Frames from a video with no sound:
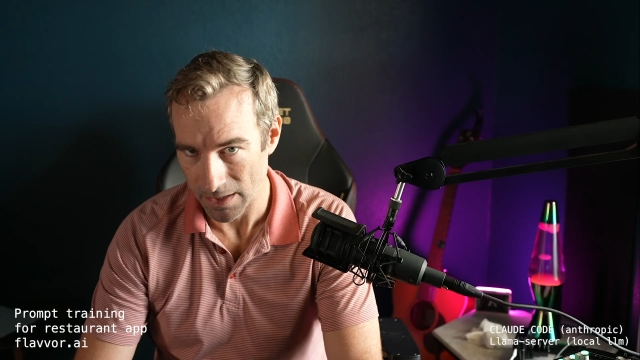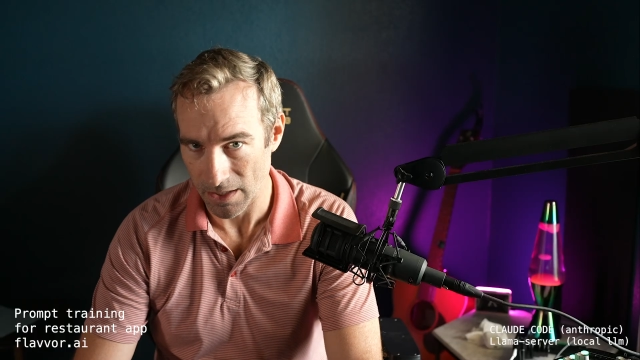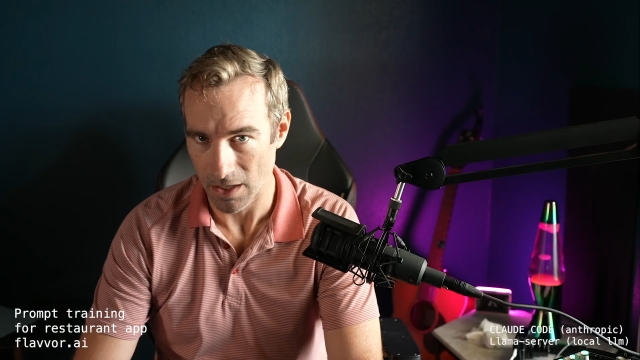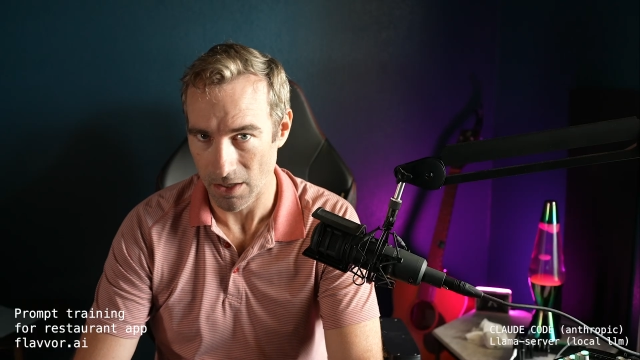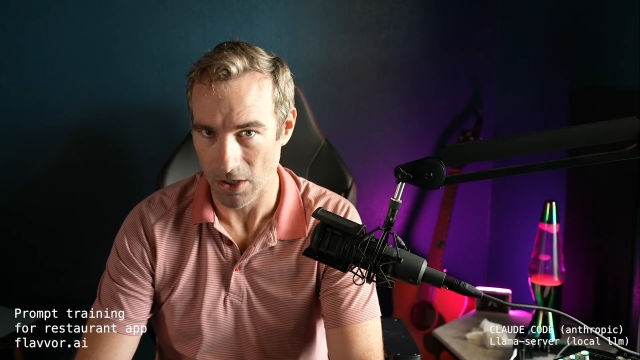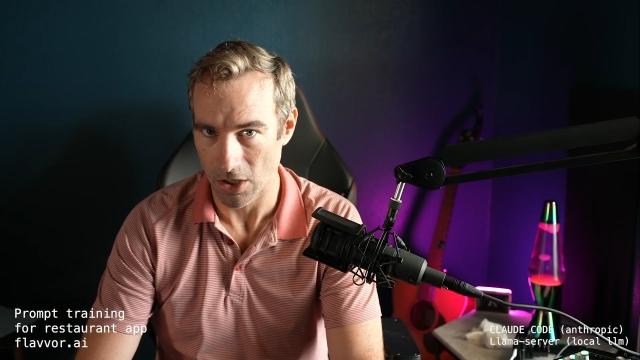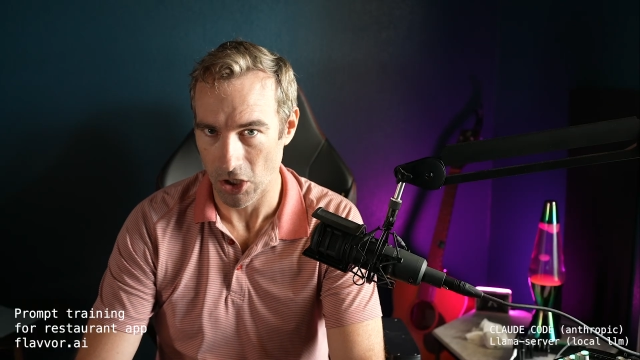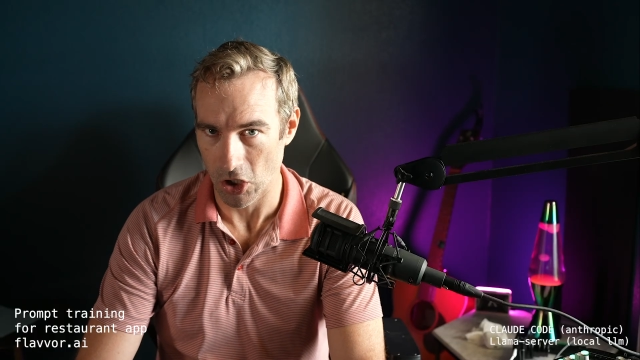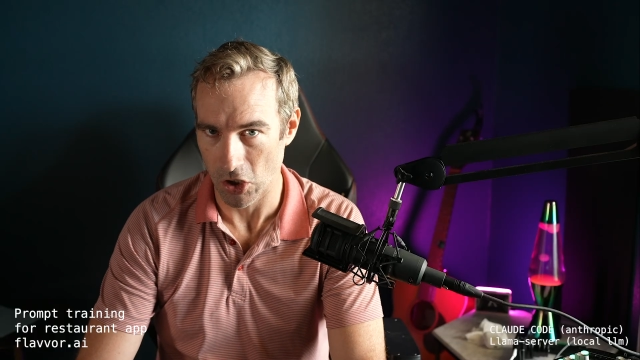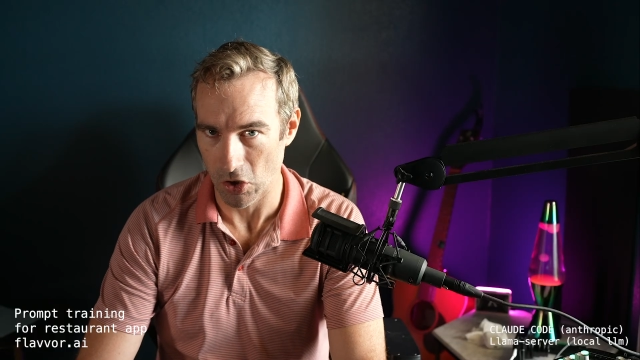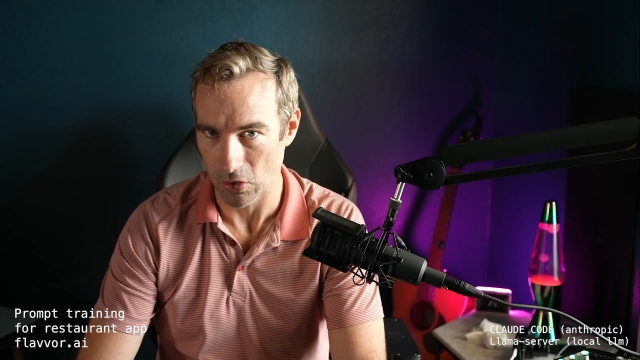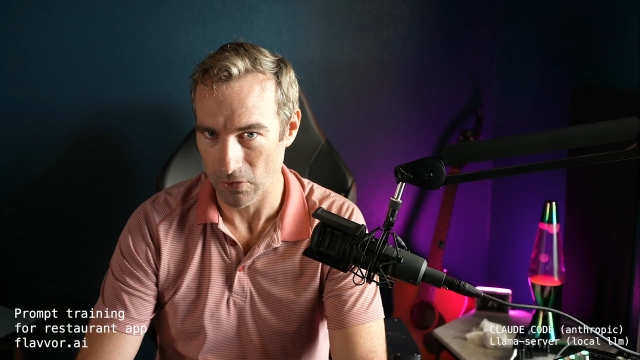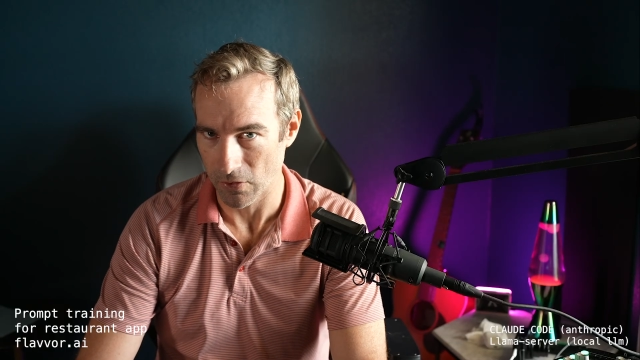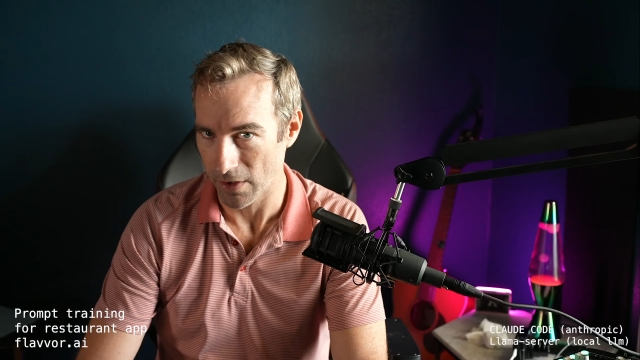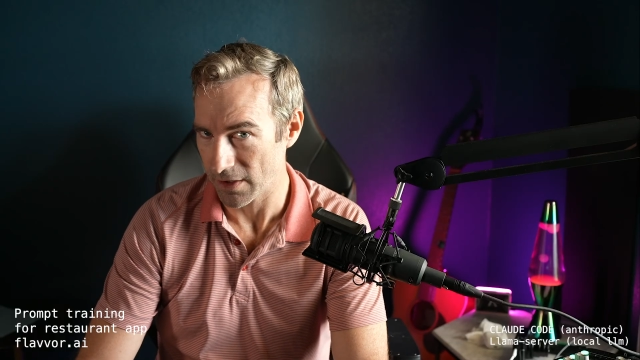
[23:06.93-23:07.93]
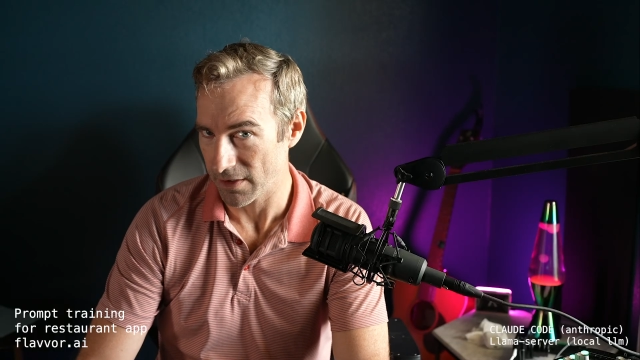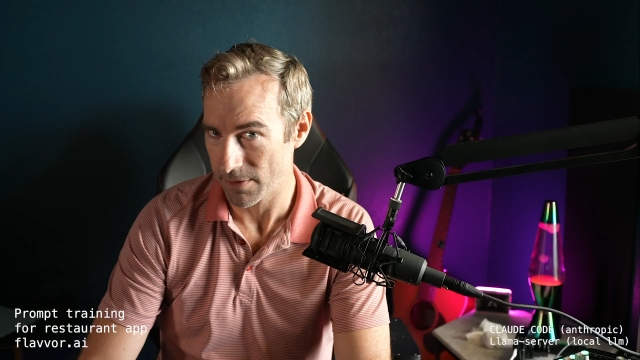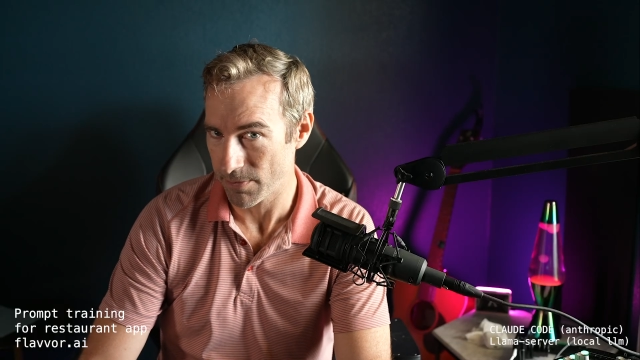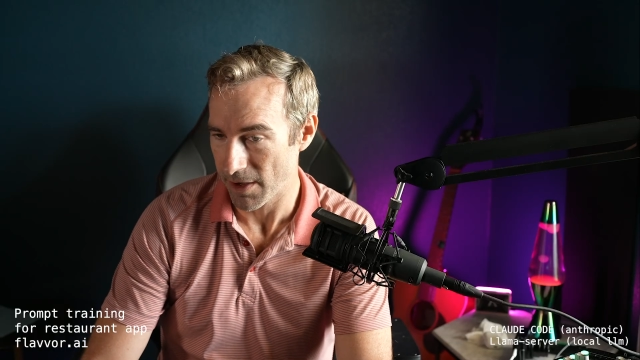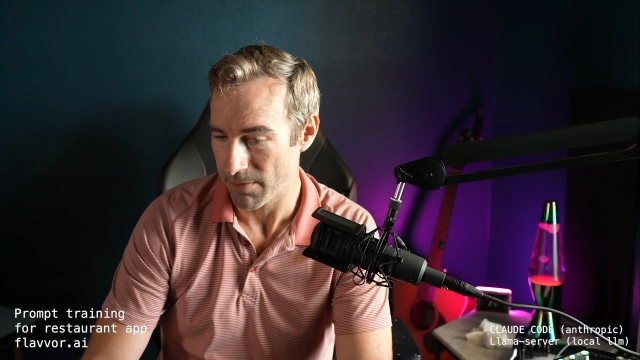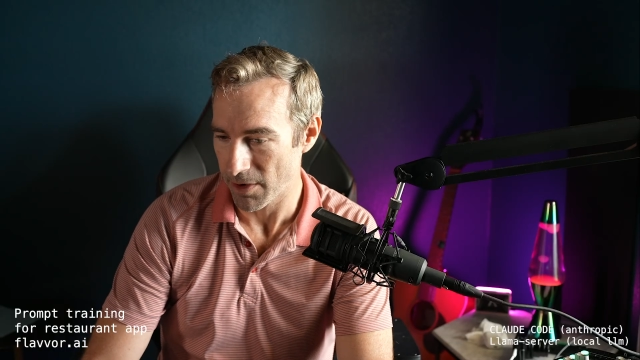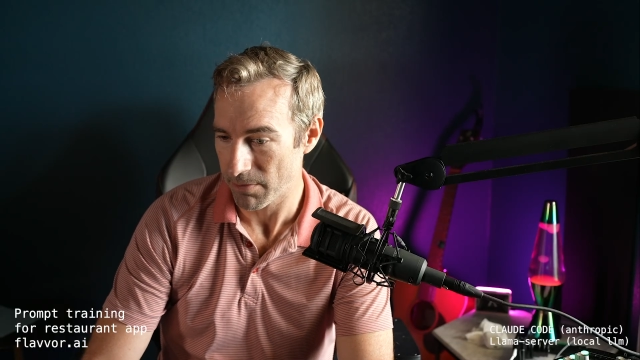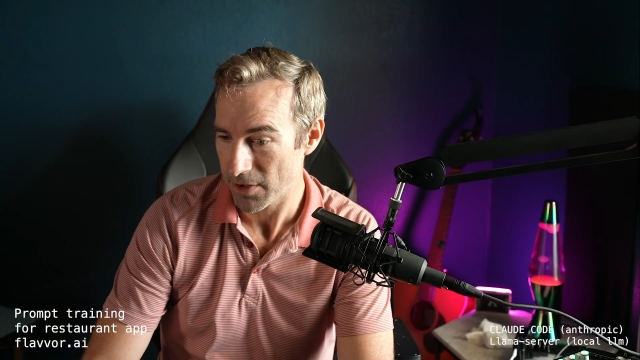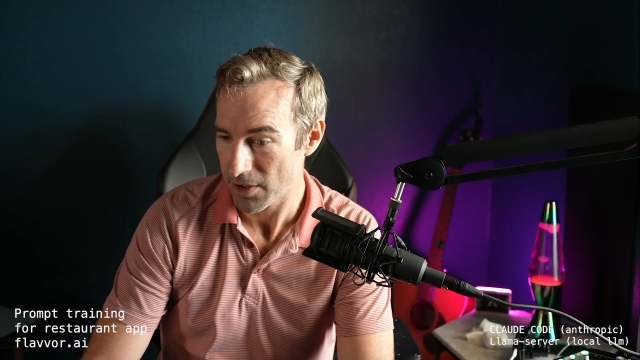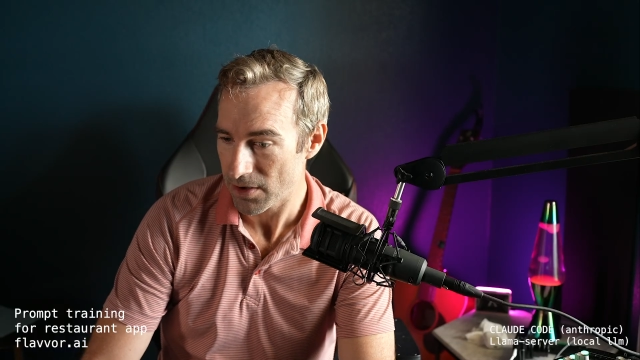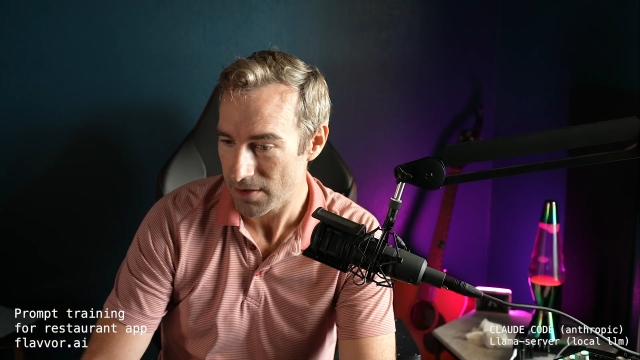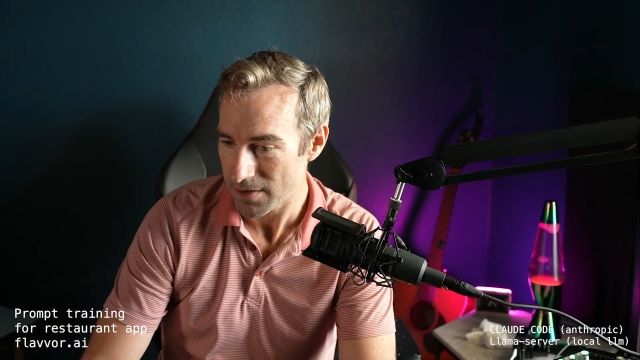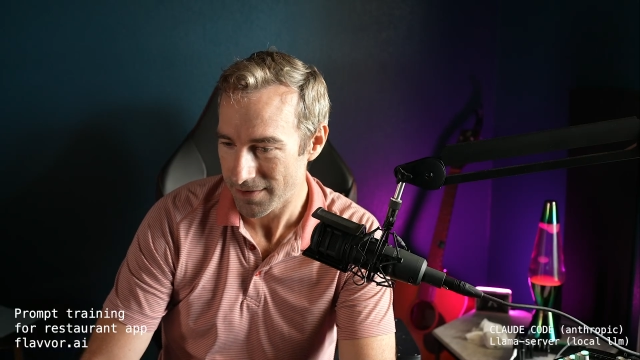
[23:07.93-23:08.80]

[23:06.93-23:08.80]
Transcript: Uh-oh, do I need to pay my bill?